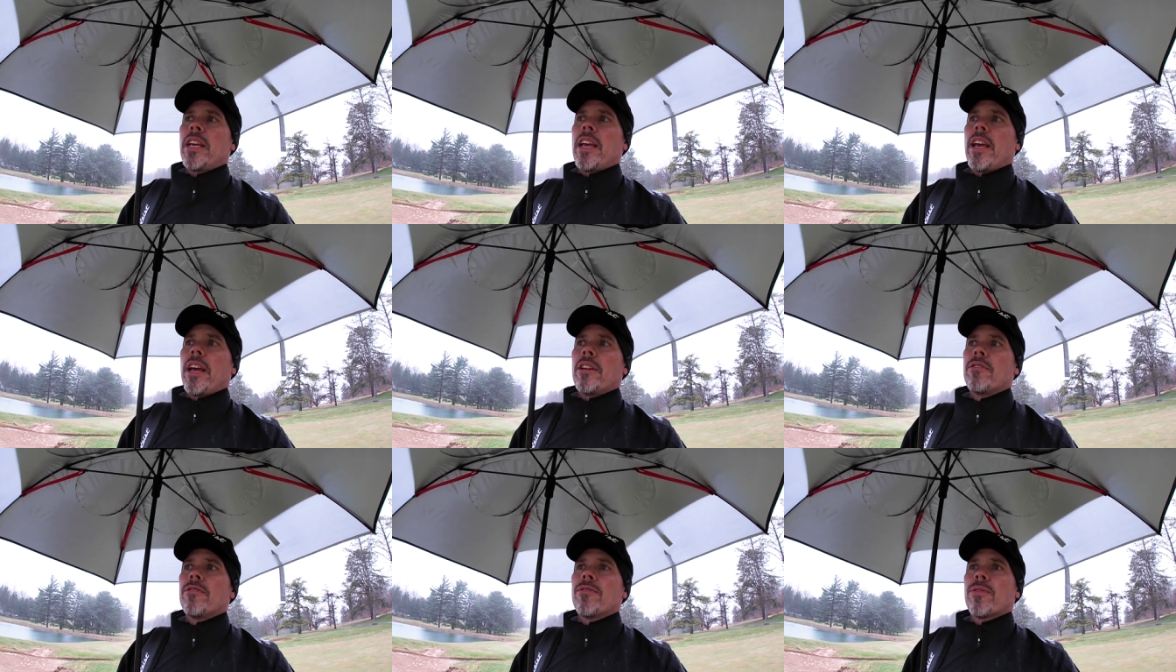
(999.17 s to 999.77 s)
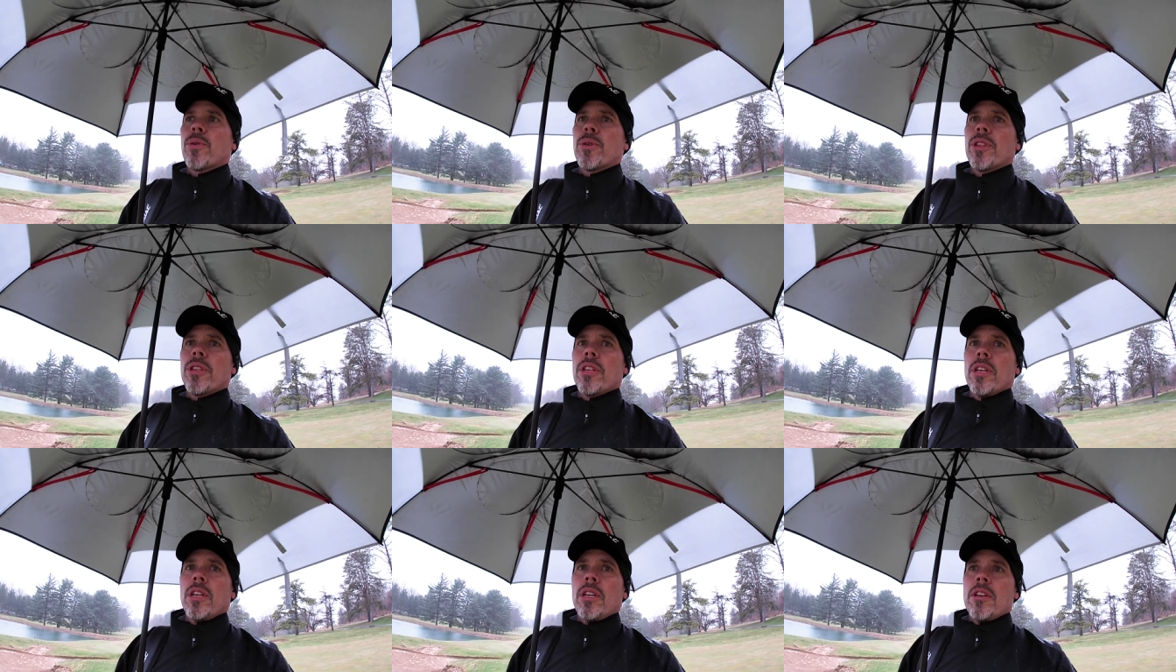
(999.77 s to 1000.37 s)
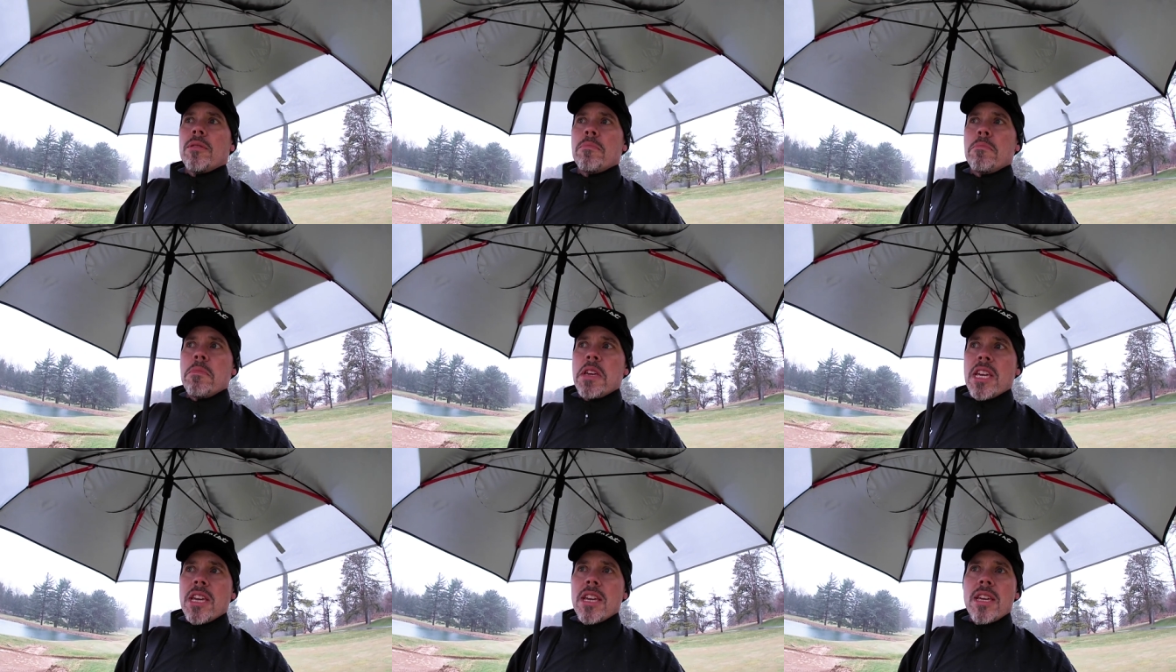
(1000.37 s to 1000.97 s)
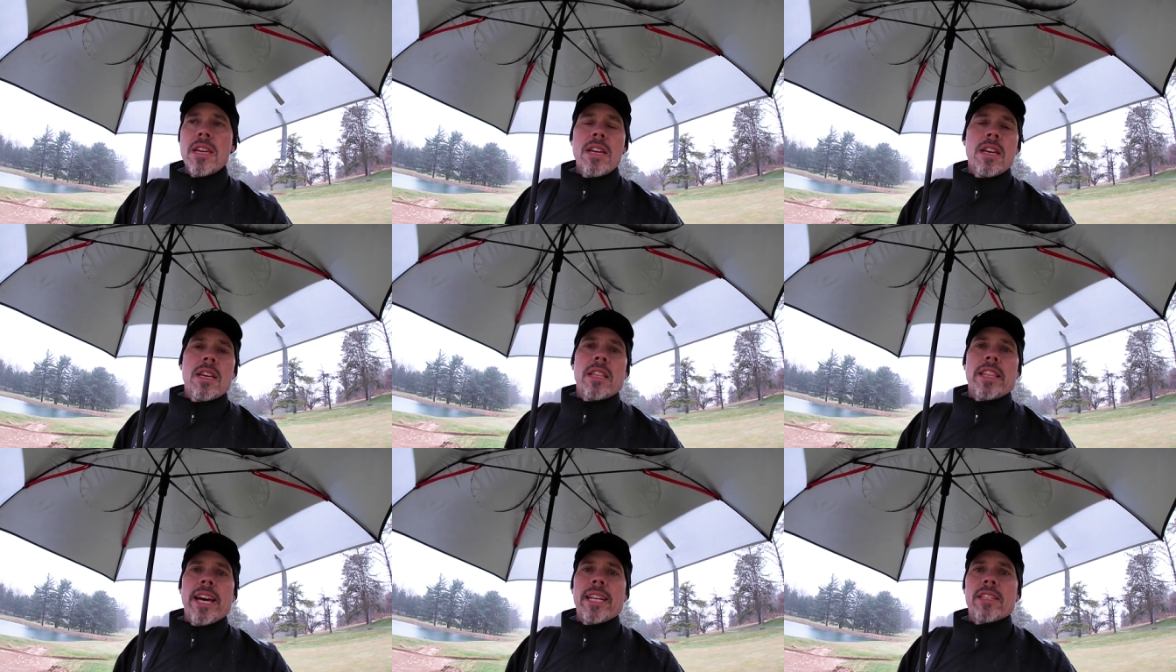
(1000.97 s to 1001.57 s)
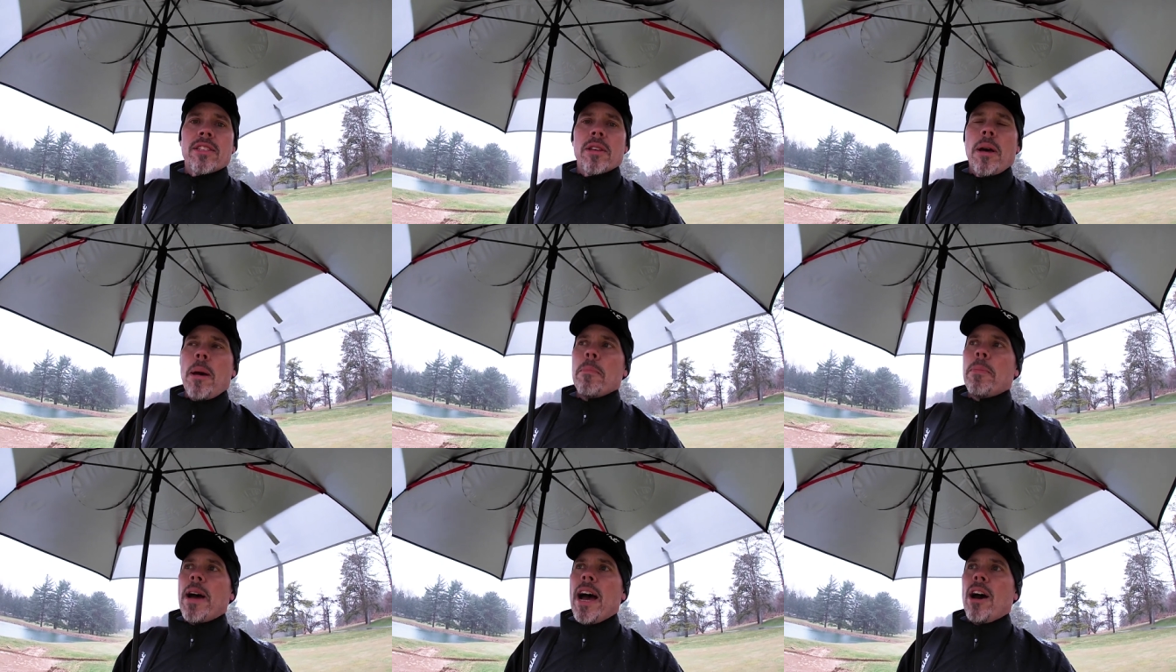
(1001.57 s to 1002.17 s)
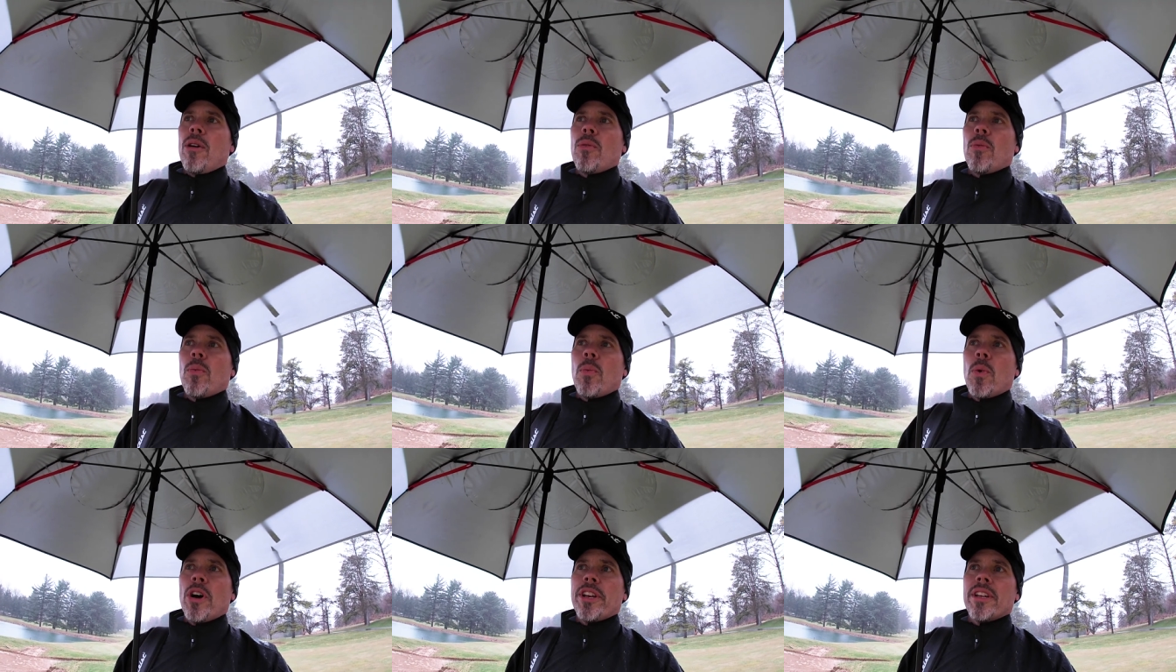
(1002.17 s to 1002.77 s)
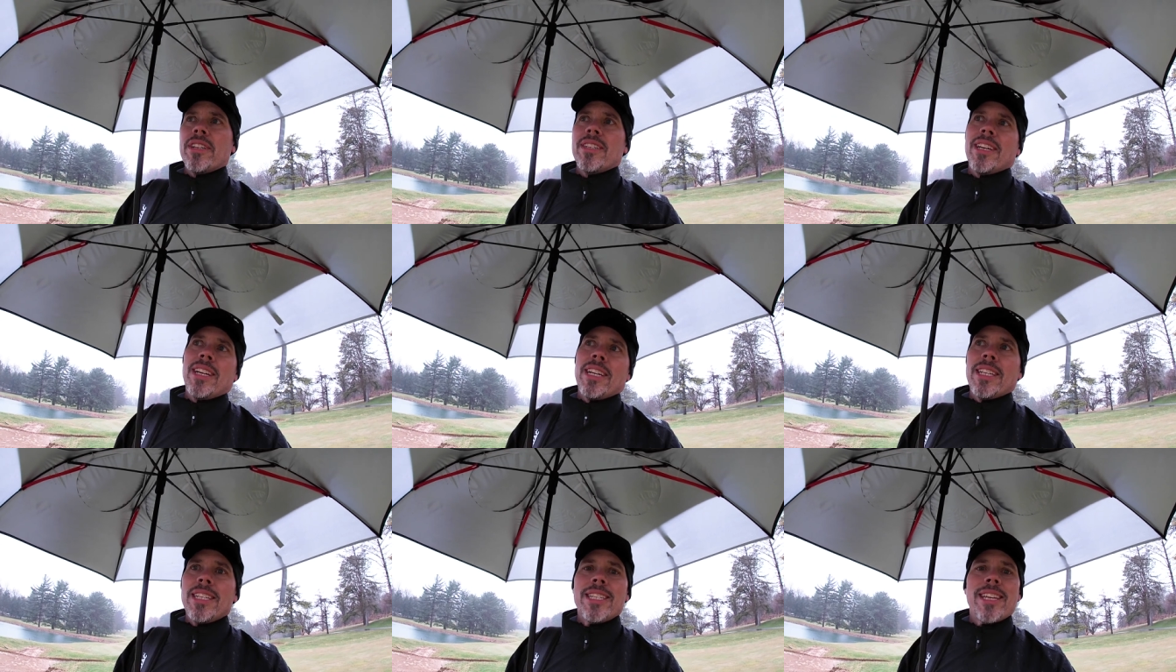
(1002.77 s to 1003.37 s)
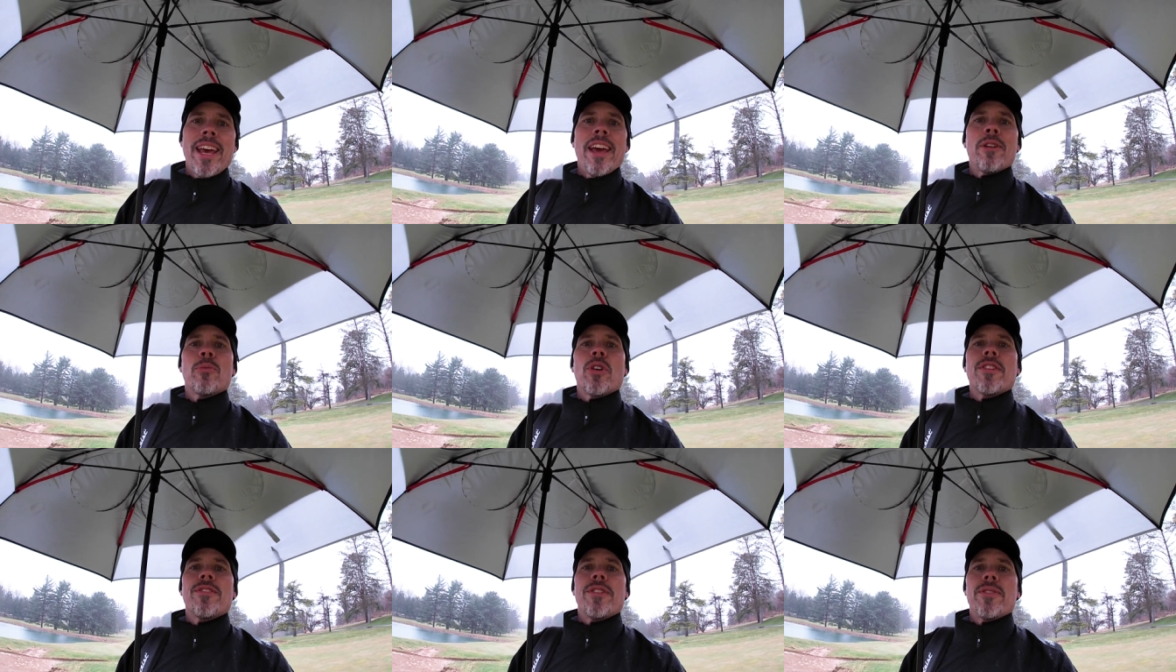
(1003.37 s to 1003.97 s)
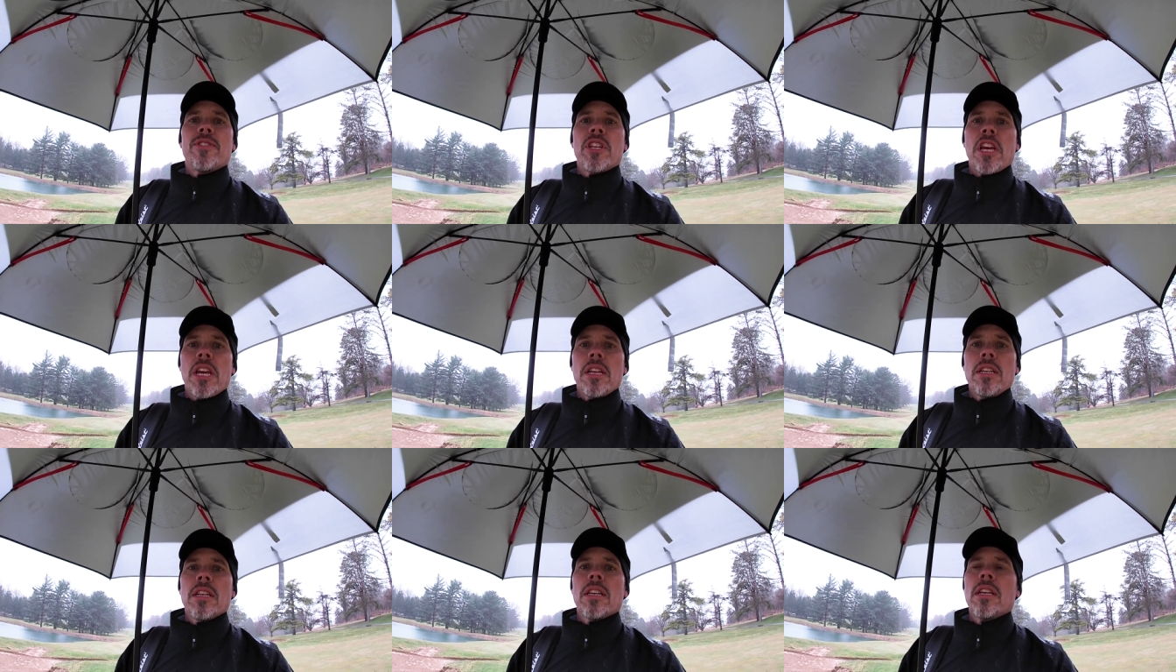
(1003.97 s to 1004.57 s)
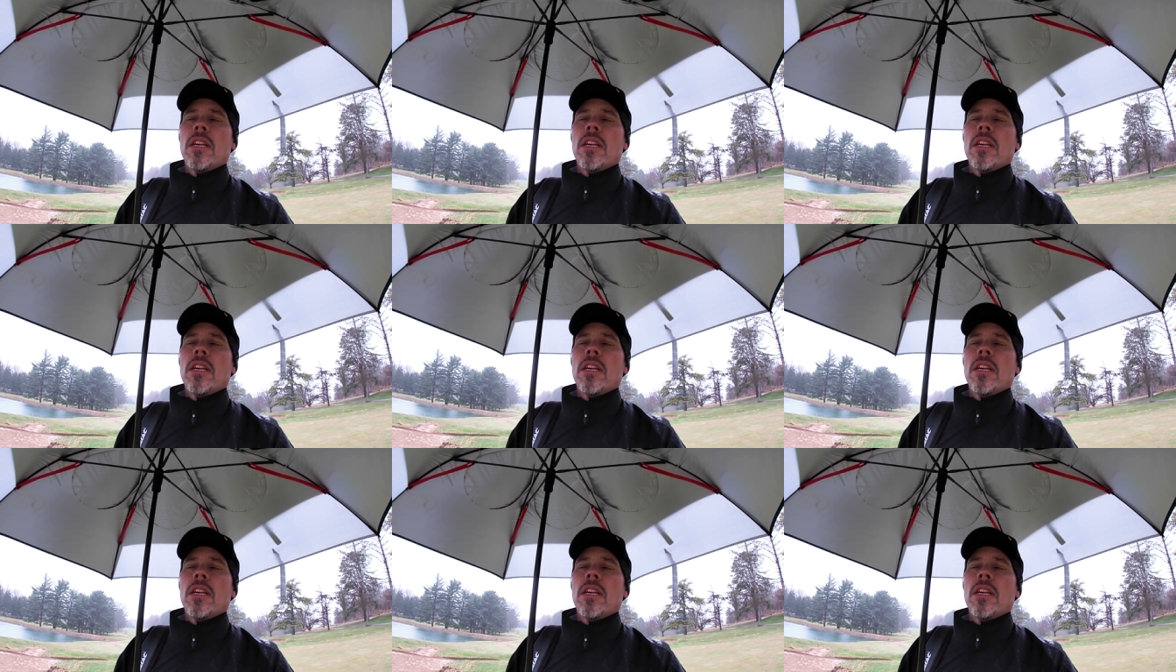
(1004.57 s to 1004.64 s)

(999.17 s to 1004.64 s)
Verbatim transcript: and for me, that's about one ten, one fifteen.